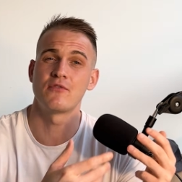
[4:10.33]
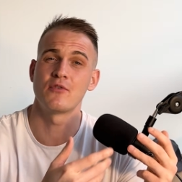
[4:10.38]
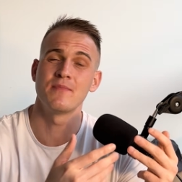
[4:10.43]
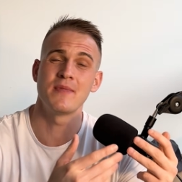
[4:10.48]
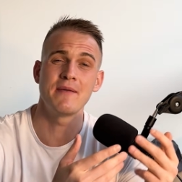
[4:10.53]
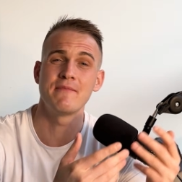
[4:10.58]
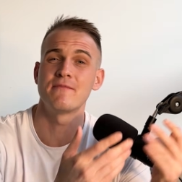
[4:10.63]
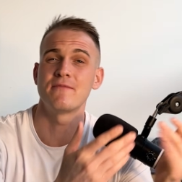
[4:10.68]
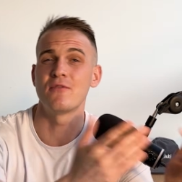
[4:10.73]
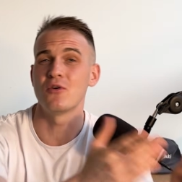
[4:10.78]
from
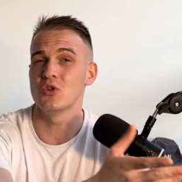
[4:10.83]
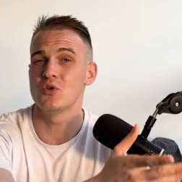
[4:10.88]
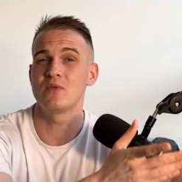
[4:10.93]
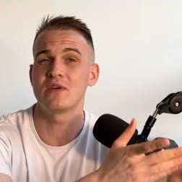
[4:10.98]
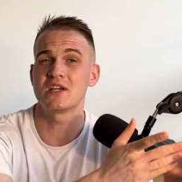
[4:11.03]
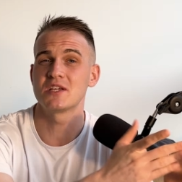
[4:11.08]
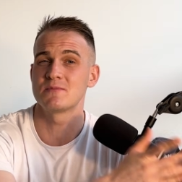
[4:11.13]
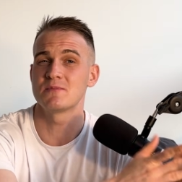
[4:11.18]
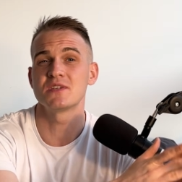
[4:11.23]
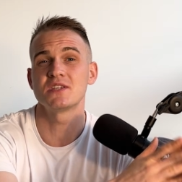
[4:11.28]
them following
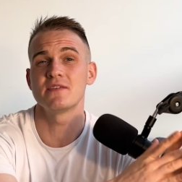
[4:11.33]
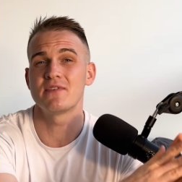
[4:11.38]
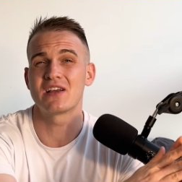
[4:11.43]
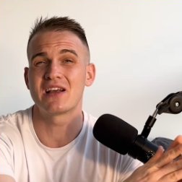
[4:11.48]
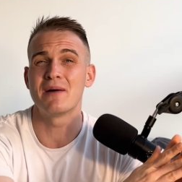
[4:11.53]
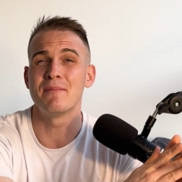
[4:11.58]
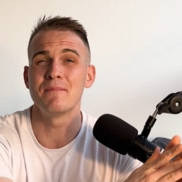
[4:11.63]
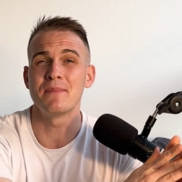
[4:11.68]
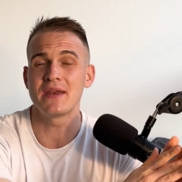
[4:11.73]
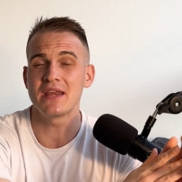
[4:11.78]
a specific
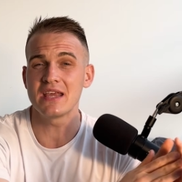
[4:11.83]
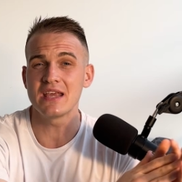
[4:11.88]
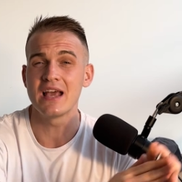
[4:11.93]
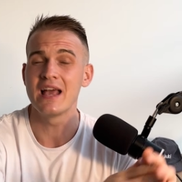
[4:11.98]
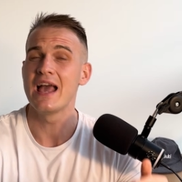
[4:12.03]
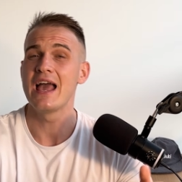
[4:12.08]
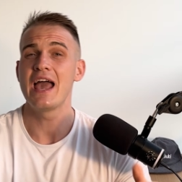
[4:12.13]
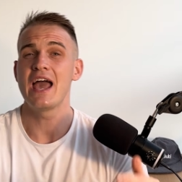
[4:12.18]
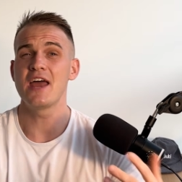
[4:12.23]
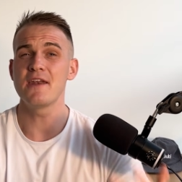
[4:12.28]
company.
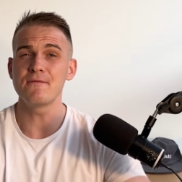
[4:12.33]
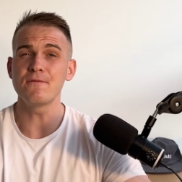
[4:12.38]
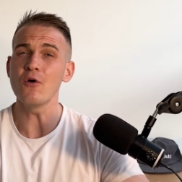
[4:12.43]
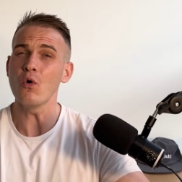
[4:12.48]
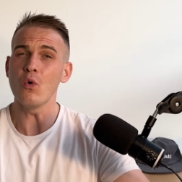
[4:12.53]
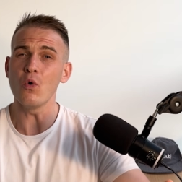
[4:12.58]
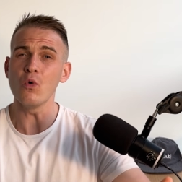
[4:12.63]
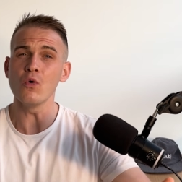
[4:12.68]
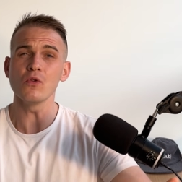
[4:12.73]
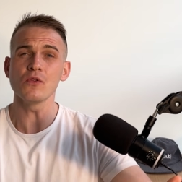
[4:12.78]
And for
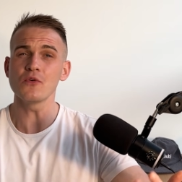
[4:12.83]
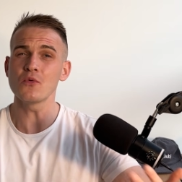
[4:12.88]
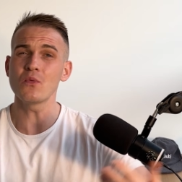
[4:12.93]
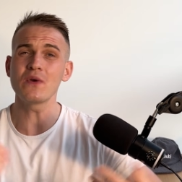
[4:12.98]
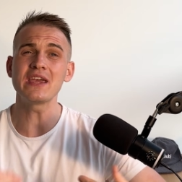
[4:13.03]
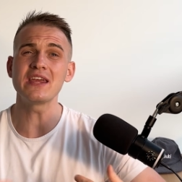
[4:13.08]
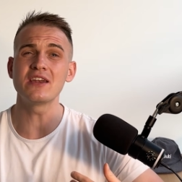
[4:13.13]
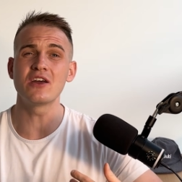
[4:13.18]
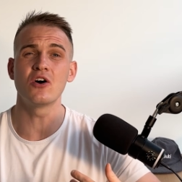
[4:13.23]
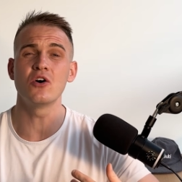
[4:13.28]
all that
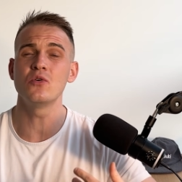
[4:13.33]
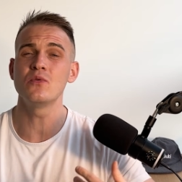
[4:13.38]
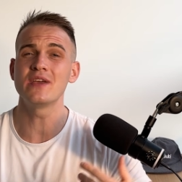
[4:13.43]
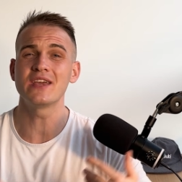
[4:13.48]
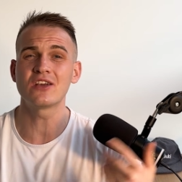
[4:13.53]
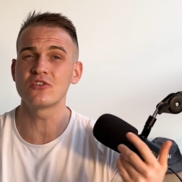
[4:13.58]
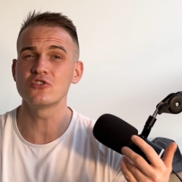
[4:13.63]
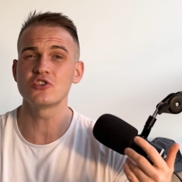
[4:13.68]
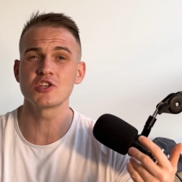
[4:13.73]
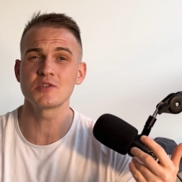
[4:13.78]
we know,
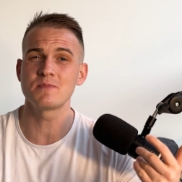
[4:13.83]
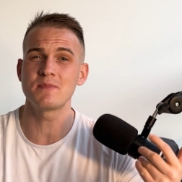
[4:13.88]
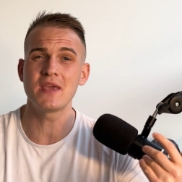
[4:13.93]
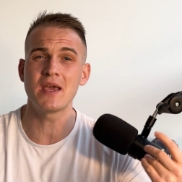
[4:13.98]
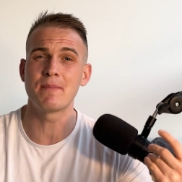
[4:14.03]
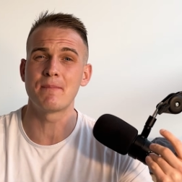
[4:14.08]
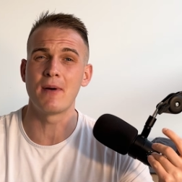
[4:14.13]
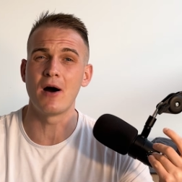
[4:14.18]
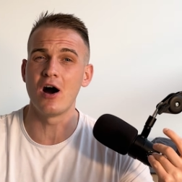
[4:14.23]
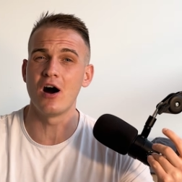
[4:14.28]
it could just be
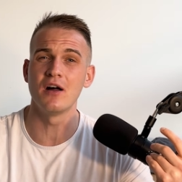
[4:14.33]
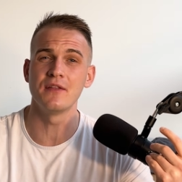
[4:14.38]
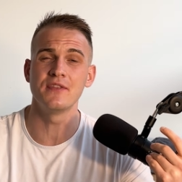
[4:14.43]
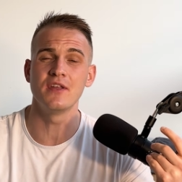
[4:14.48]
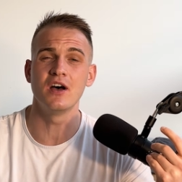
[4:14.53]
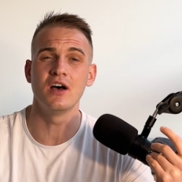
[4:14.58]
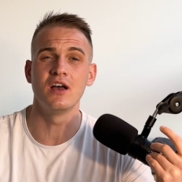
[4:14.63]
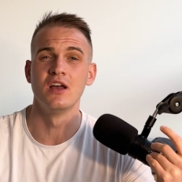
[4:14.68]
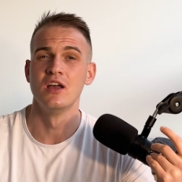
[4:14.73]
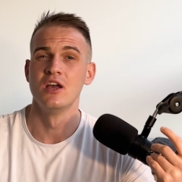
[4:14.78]
a partner